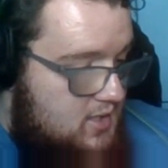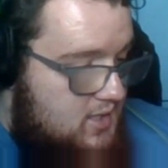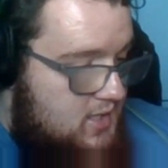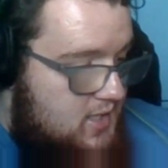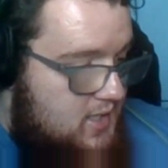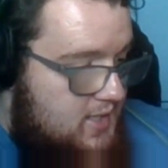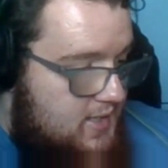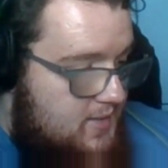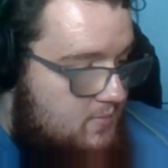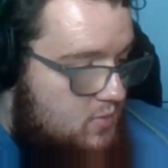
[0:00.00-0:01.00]

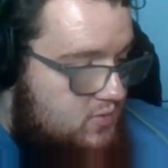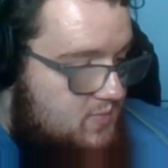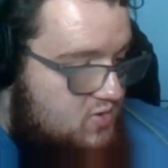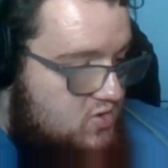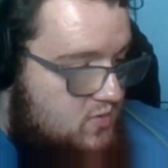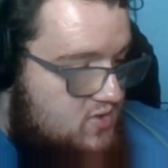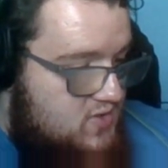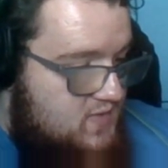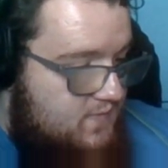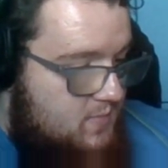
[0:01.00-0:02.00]
Uh, multiple
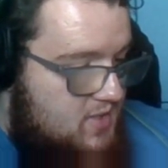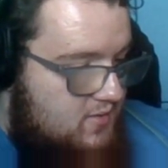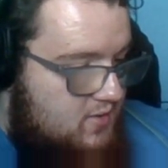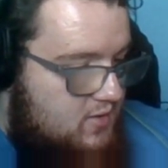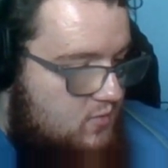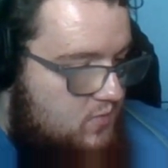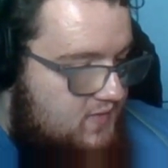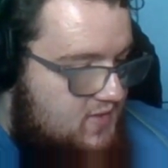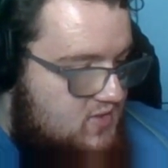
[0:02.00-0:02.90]
sources familiar with the